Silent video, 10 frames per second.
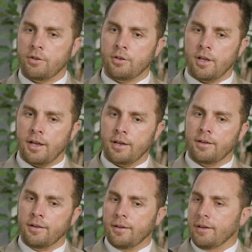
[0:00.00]
and you're like,
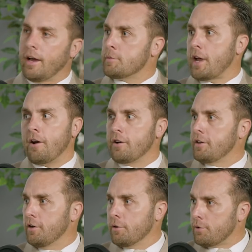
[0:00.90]
I'm tired of
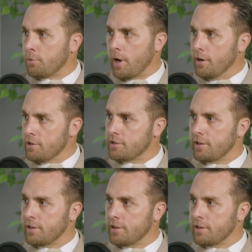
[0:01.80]
dealing with renters.